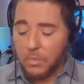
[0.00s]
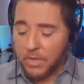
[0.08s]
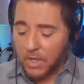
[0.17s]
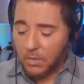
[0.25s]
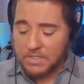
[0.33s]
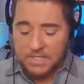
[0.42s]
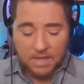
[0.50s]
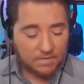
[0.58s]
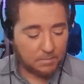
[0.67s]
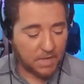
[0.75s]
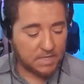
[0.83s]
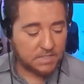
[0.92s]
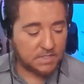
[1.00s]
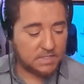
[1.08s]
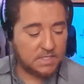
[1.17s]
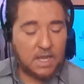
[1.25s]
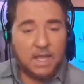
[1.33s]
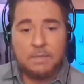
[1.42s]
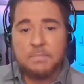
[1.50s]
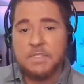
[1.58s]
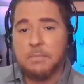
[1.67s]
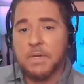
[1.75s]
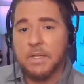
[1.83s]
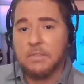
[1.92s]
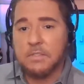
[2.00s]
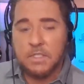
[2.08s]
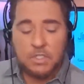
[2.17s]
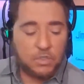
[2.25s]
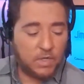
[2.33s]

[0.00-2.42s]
We always have an amazing time. Somebody else that